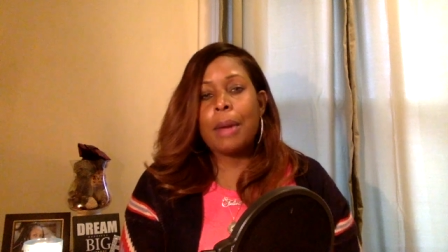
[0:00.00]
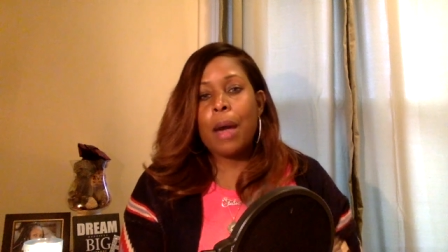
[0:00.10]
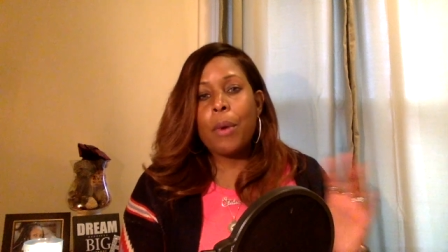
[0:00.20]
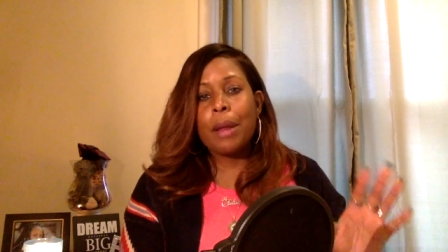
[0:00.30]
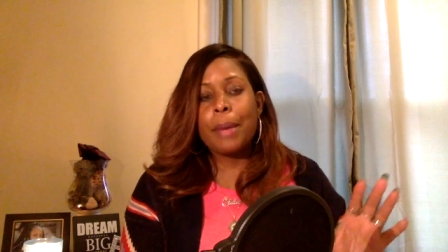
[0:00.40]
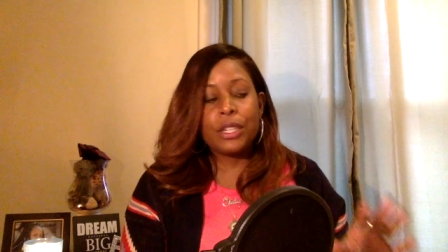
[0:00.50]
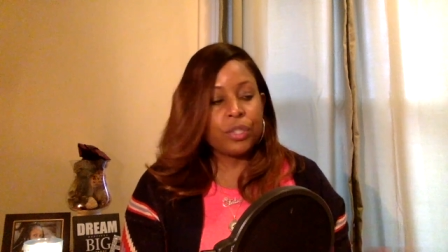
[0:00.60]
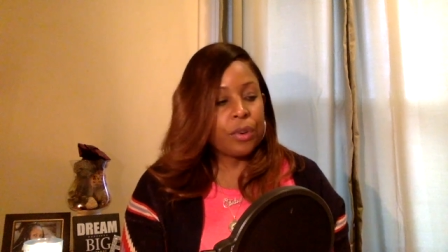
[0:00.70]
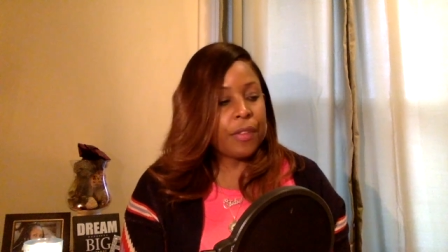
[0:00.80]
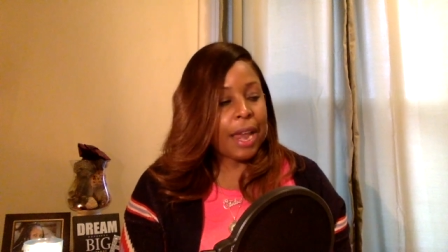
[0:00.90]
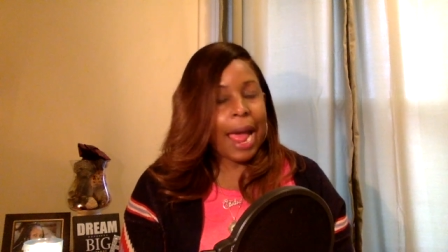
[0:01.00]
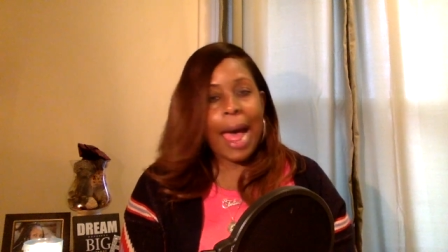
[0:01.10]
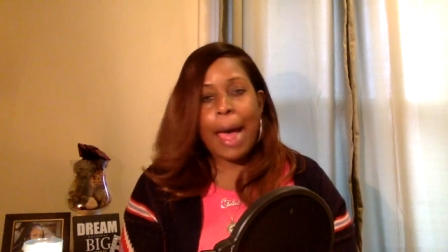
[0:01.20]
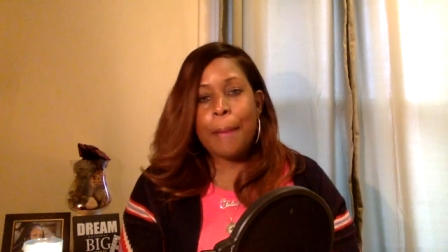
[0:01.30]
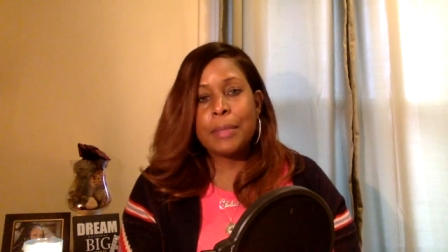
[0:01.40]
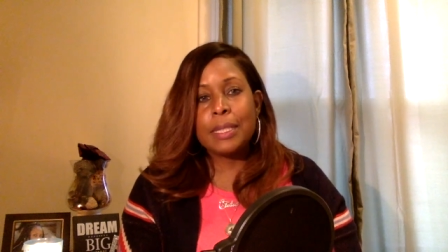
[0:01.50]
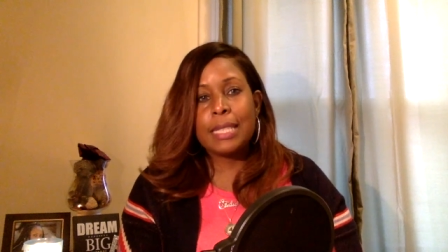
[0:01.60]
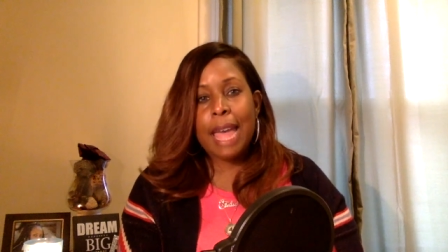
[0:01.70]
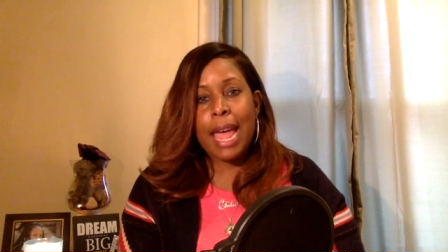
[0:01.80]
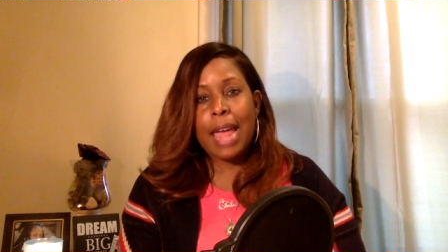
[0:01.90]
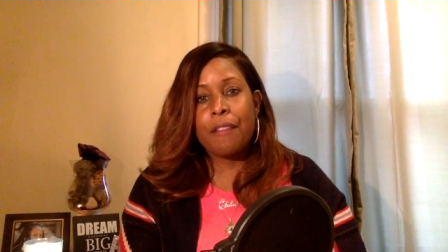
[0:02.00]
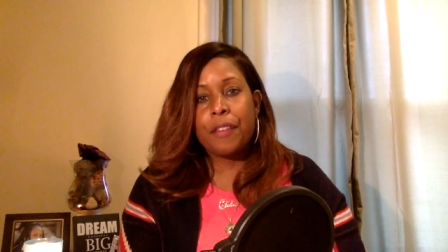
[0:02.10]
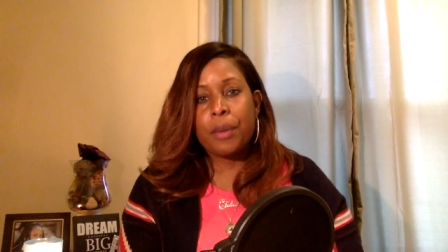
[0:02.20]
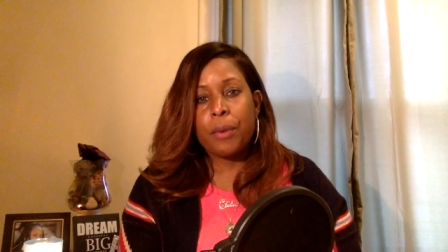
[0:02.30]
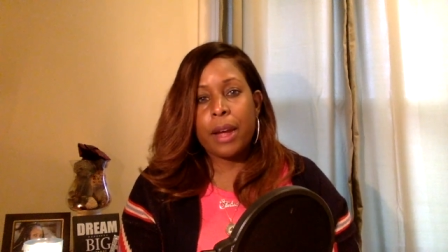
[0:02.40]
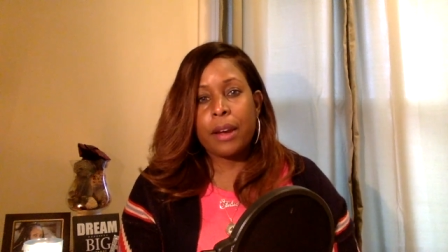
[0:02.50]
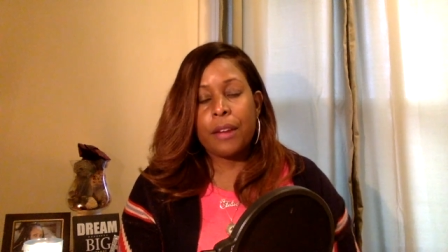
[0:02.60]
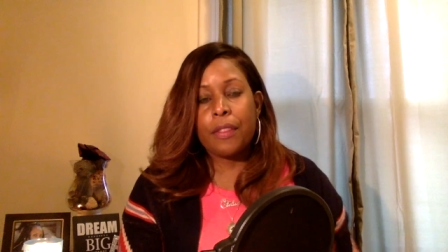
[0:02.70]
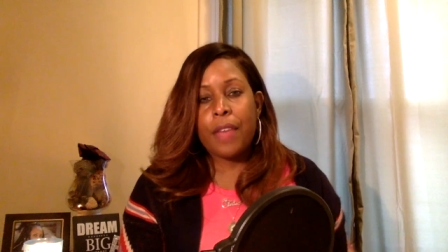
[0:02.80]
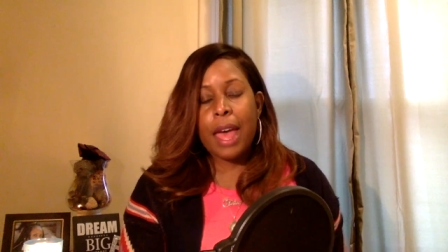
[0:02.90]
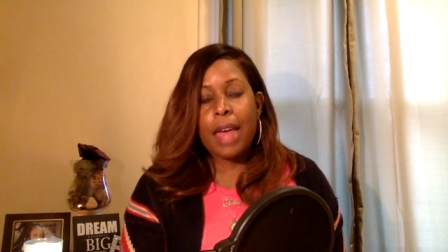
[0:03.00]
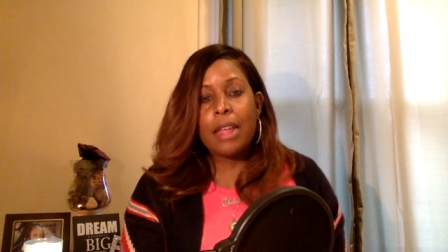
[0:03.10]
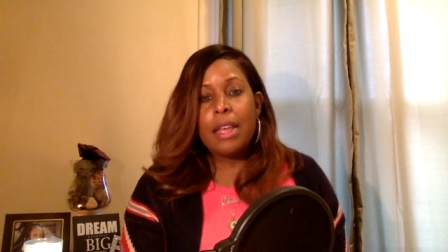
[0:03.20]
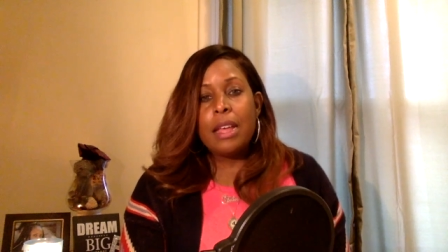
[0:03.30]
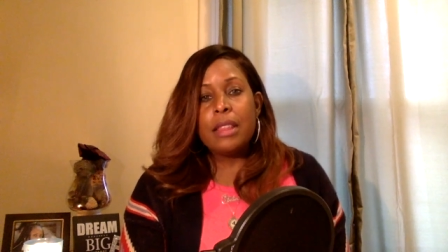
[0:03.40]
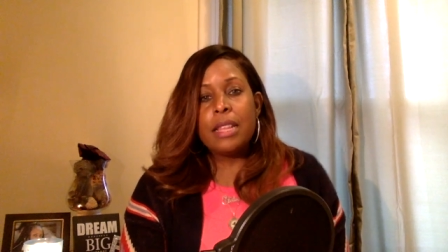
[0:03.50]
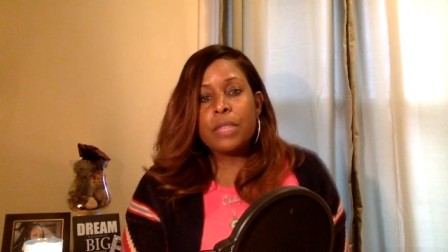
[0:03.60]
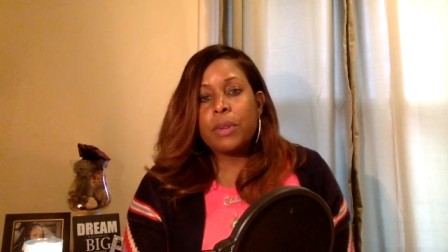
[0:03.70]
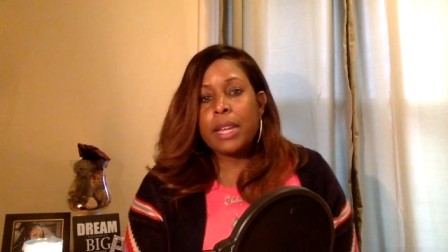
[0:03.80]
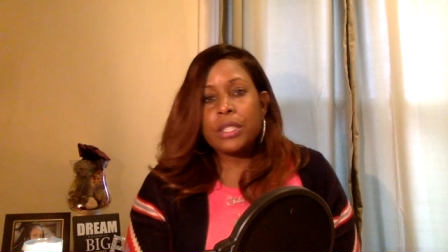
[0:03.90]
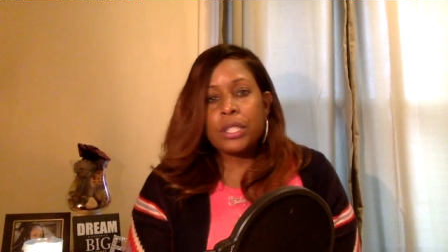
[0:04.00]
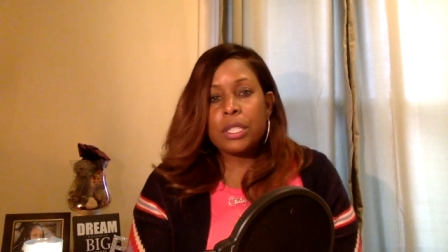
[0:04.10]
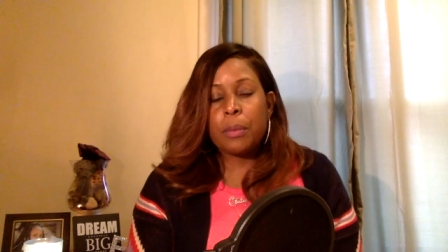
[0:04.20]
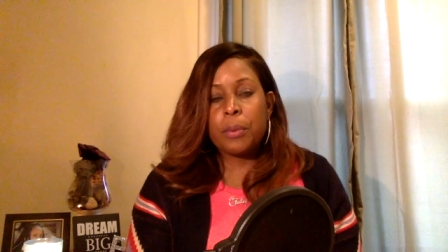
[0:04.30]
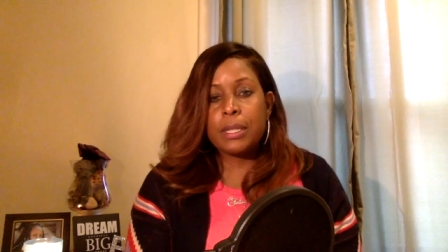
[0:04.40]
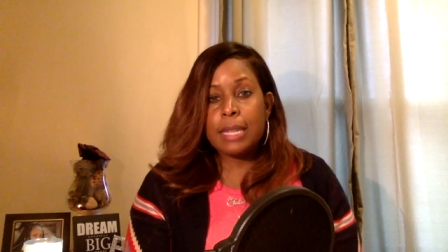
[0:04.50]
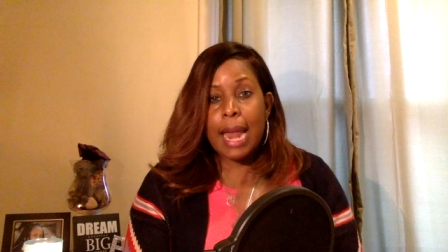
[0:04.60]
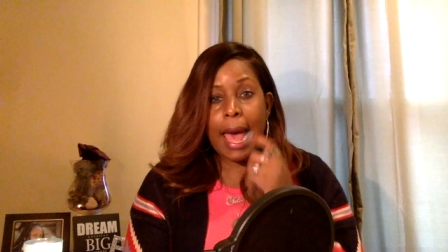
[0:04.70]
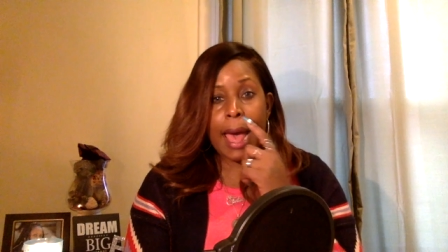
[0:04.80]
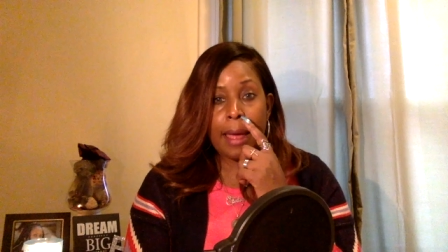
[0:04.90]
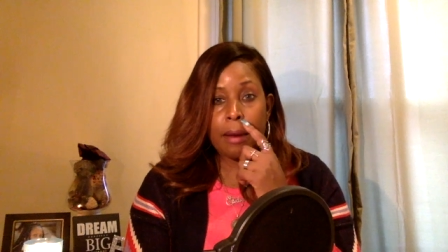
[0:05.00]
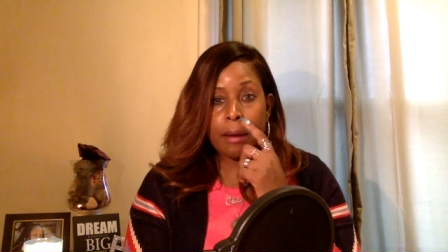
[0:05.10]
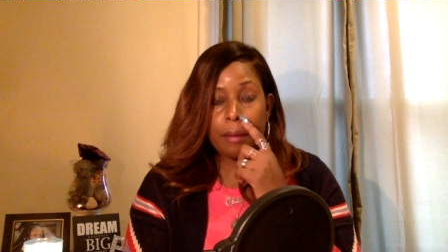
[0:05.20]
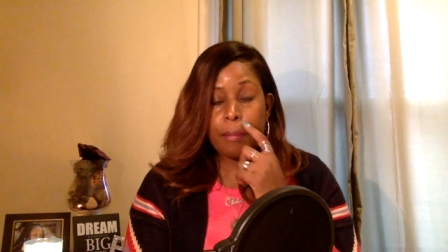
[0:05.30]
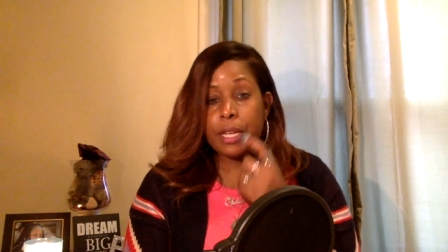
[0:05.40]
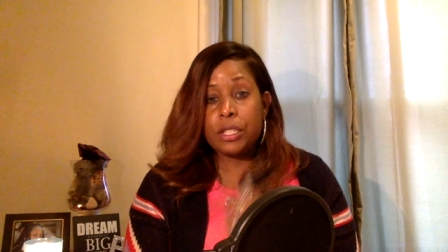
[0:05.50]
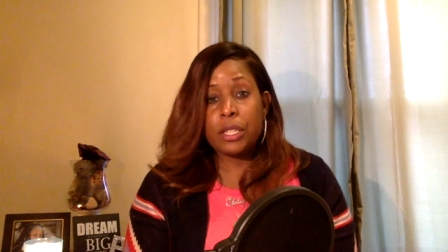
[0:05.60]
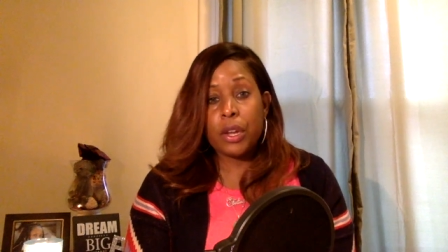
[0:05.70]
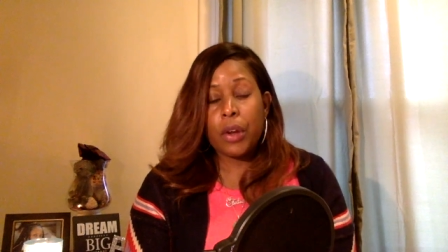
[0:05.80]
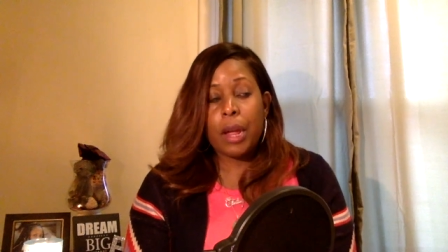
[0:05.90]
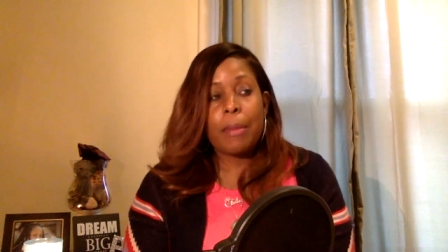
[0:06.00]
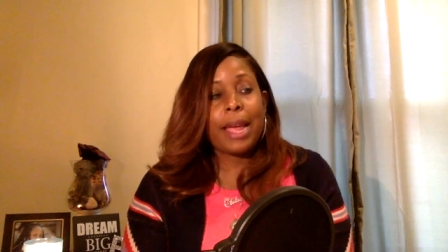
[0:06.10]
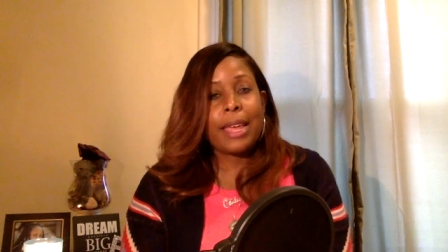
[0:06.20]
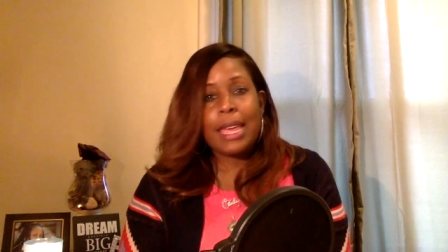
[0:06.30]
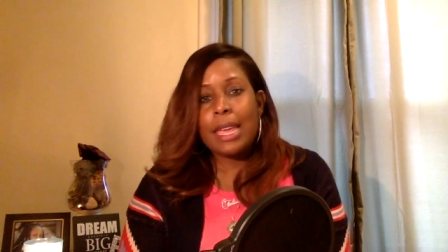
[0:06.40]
Now, I want to make sure that I'm saying for the record that this relationship was not peaches and cream. Like